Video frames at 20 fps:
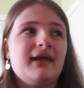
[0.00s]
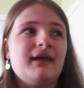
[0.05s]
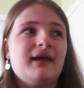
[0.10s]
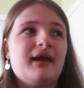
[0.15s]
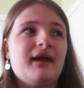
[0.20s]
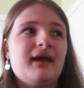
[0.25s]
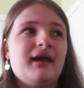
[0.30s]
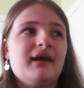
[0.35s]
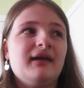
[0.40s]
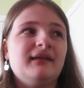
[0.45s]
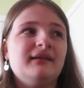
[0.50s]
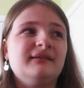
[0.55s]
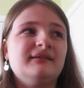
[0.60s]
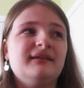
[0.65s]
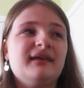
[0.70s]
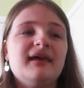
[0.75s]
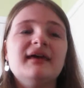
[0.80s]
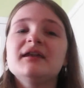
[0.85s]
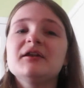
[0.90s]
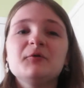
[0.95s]

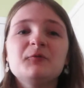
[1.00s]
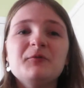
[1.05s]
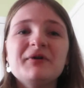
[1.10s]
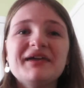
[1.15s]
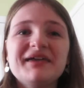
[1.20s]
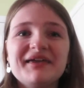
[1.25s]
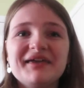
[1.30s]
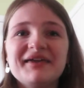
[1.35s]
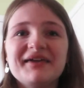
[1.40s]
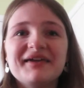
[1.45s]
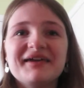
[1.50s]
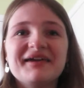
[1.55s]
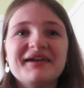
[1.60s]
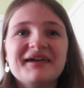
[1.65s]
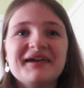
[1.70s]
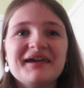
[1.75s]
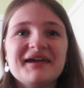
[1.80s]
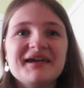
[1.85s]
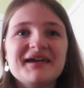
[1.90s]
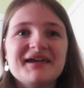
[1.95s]
and in a week,
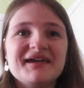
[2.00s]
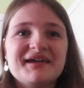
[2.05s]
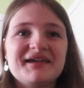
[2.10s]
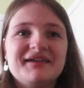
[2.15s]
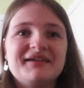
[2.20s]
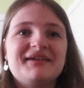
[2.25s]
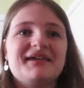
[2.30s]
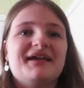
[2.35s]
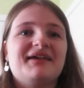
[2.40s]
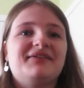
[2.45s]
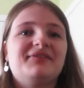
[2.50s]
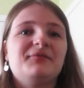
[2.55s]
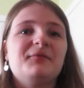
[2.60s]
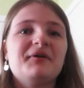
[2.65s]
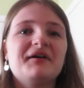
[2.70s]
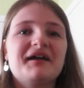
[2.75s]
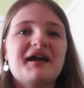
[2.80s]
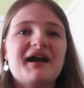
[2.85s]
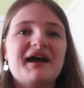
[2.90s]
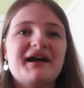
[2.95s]
guess
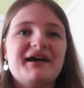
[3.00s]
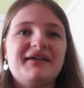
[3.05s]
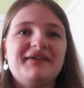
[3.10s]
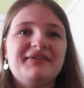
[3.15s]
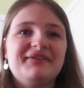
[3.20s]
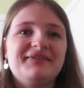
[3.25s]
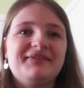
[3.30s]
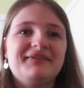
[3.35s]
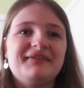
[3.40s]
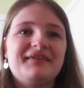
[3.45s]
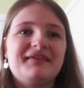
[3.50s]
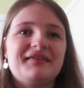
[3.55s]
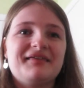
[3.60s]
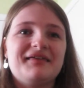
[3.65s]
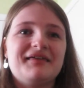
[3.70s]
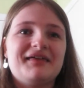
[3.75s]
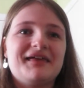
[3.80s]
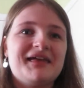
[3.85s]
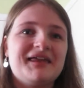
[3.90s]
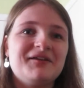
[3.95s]
what guys,
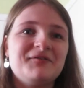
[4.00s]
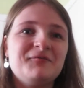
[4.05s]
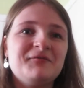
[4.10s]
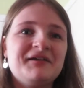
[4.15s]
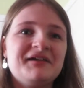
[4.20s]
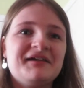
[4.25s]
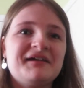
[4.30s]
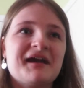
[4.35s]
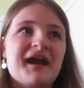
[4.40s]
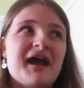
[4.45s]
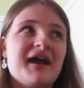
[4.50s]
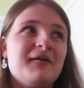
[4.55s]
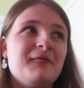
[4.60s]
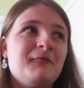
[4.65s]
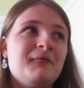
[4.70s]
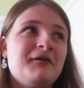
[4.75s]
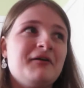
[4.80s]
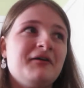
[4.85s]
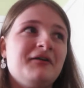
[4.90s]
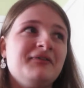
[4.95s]
in a week I
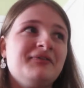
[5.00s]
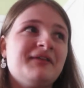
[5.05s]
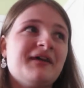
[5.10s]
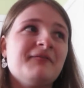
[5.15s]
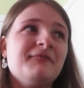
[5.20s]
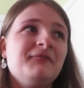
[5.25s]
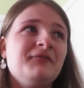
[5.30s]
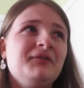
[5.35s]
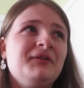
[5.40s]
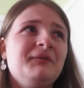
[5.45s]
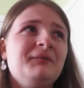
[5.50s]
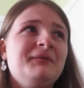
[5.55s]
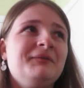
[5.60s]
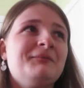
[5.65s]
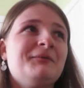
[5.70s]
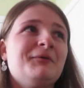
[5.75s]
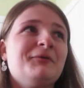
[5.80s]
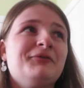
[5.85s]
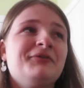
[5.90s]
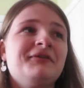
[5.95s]
will definitely
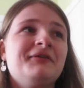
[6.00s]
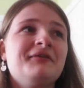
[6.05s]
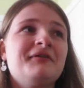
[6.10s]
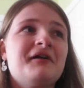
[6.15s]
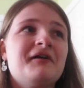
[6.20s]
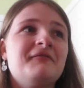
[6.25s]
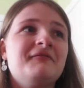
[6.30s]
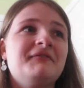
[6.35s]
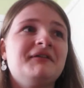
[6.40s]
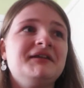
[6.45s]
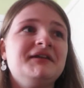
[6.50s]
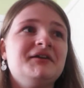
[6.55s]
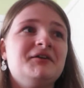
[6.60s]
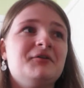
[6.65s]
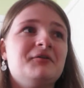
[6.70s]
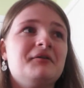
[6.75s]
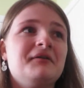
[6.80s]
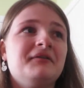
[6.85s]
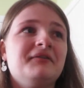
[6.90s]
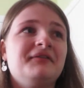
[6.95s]
be posting a
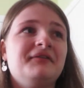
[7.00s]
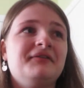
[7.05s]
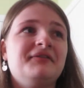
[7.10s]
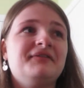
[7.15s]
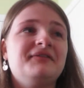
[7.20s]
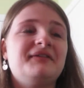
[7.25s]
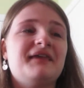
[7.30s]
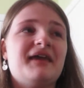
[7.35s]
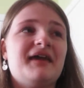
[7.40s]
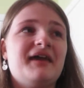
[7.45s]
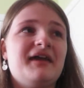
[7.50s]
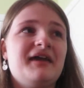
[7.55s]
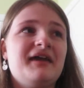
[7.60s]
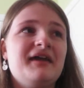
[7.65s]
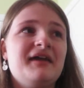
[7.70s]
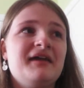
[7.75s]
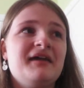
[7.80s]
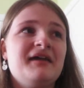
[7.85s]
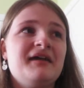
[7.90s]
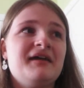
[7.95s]
video on this day
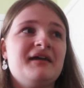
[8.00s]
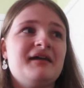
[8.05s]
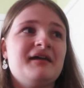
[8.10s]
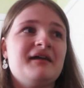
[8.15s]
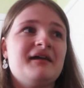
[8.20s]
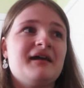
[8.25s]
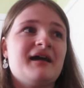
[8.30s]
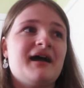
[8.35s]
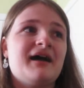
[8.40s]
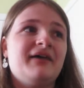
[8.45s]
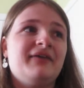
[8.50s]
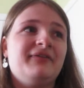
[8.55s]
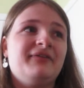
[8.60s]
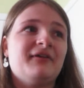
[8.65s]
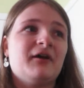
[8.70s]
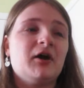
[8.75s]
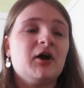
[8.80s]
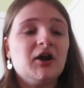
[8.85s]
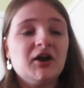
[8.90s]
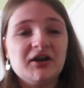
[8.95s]

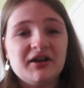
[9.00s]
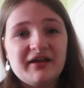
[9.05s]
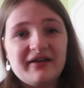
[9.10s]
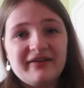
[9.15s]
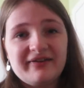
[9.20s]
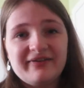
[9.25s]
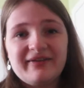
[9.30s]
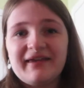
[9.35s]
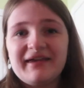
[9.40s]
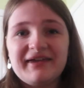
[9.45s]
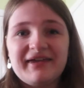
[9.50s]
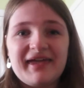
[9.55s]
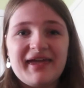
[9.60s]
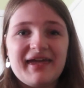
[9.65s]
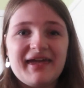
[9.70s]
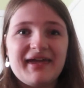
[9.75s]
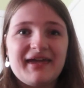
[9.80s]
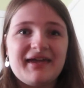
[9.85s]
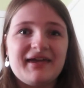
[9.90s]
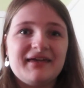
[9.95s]
as hard as I
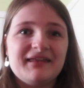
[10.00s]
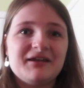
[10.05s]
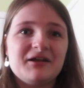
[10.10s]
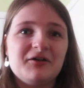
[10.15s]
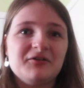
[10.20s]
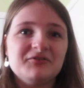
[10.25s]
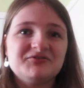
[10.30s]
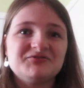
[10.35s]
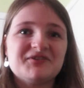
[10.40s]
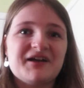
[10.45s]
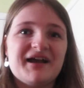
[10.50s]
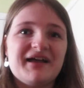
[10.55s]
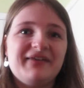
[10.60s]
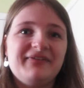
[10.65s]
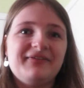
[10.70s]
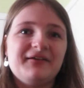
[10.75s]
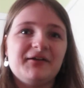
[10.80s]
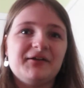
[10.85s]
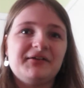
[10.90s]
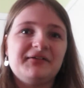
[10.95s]
can. I'll try
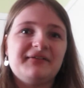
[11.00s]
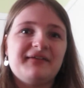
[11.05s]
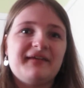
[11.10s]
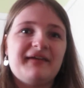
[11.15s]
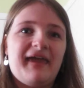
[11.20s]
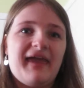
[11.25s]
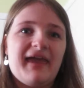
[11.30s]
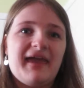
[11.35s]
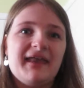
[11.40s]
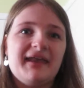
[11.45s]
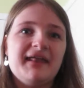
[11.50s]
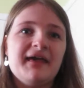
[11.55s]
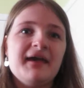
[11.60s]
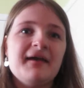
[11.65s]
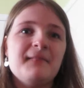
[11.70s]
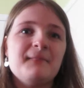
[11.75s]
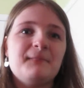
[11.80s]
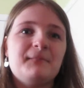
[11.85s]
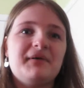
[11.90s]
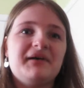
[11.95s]
as hard as I can,
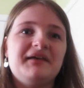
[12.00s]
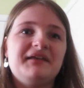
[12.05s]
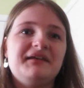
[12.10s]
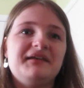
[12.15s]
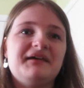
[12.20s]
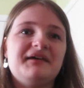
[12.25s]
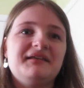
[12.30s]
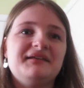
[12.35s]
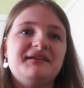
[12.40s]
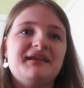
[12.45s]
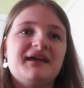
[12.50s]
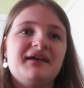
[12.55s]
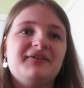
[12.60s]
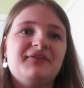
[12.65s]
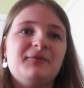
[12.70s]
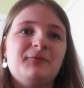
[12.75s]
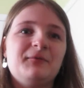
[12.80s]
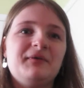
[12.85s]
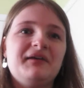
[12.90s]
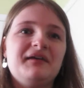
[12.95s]
but
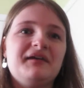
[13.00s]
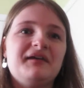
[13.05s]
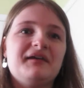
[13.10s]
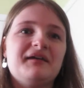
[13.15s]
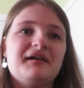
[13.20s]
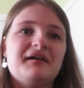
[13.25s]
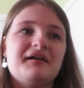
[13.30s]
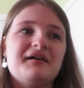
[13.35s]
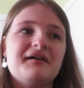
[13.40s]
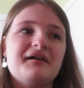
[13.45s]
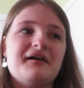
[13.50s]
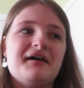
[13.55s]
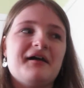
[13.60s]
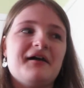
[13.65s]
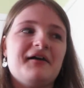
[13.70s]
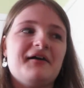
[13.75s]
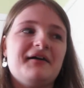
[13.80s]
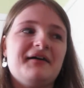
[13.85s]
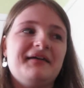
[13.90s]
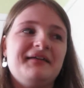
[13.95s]
next week
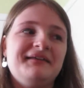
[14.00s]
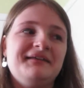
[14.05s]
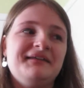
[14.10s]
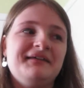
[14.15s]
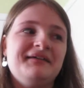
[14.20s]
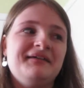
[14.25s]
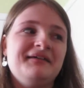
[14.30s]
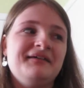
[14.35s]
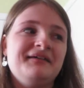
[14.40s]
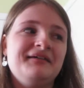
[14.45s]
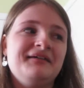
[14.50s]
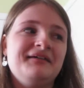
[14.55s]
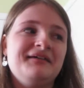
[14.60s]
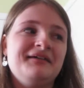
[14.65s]
on